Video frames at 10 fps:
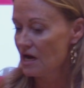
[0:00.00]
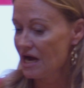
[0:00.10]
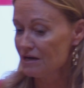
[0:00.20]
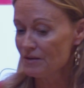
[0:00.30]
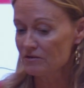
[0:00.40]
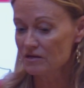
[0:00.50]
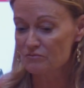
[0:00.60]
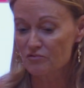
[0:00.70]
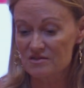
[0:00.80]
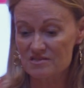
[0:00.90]
How about
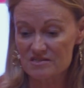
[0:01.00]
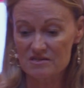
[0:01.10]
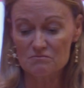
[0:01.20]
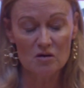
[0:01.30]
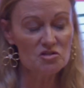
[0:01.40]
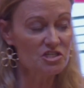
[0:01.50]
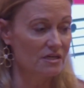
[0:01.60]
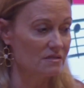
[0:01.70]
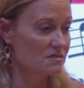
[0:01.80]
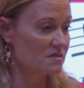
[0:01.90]
unprocessed
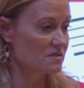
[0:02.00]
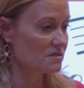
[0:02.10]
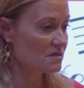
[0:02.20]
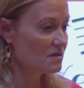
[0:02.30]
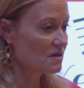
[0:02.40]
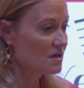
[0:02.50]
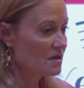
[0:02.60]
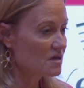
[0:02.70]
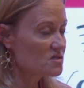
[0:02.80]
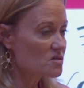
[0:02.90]
emotions?
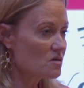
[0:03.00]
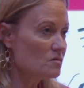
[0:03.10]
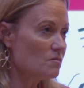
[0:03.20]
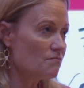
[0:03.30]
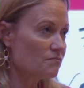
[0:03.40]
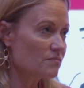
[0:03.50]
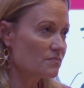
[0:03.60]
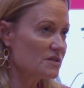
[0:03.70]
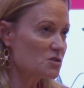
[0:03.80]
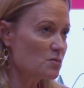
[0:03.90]
So
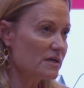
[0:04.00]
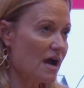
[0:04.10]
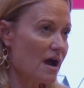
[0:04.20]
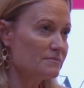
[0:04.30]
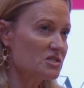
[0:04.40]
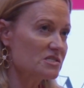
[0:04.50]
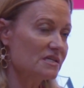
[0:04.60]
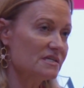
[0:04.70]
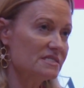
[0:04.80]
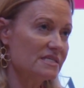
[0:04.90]
this one, I'm just
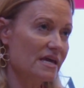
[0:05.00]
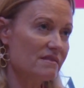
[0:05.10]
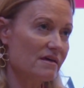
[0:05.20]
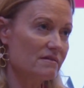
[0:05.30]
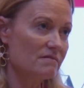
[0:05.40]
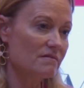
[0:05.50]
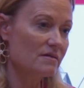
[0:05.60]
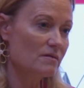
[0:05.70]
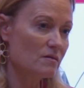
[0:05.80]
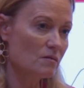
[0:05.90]
going to say that
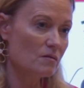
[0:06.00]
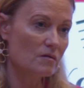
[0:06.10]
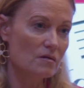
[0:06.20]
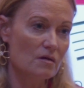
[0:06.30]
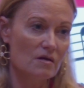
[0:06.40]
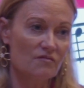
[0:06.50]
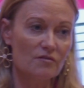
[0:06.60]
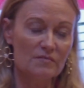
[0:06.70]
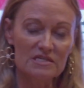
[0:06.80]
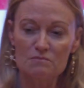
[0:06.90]

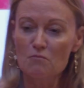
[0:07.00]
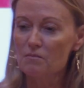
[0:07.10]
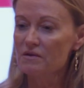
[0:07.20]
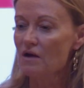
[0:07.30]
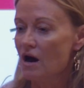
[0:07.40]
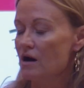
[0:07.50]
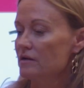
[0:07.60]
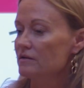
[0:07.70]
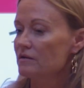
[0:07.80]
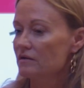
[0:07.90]
from this moment
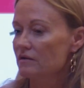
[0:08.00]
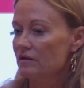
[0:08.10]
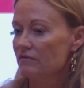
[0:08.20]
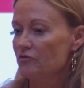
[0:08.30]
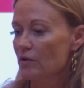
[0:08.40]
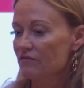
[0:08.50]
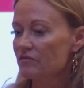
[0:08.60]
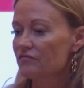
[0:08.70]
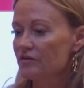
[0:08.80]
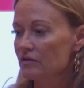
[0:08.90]
on, if you ever
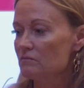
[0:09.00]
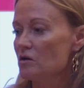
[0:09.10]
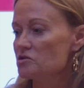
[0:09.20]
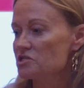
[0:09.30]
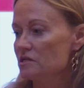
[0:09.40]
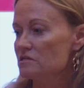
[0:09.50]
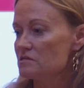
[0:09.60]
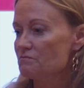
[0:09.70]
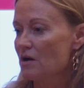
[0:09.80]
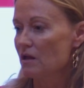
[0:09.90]
feel
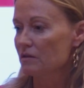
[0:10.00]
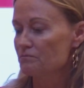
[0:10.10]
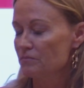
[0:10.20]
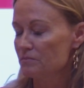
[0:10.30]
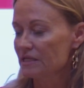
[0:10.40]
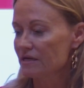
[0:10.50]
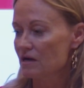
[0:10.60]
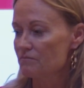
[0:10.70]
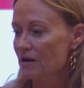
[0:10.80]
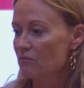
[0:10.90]
emotions bubbling
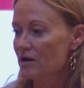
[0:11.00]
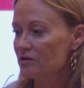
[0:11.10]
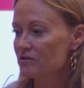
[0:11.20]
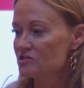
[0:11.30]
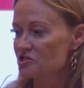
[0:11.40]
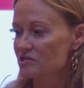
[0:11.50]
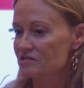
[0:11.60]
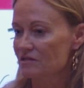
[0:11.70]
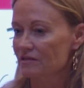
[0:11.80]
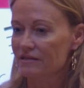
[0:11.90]
up, I want you to
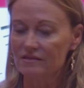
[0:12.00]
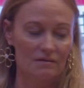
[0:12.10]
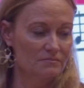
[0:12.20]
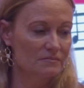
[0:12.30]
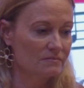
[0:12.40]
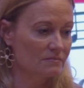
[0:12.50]
just let them